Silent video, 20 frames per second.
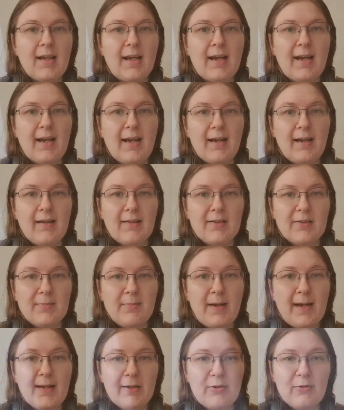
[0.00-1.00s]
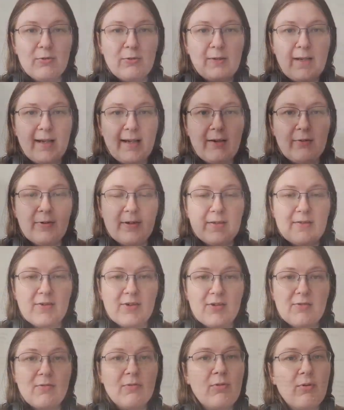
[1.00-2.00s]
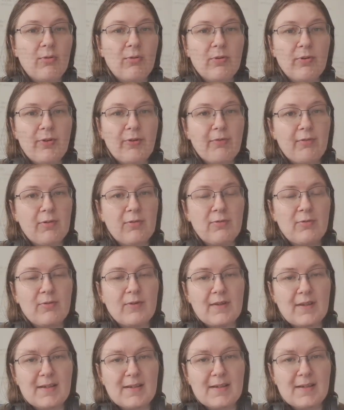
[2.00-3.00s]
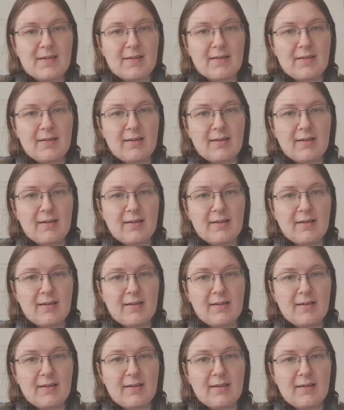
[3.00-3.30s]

and my goal now is to go through this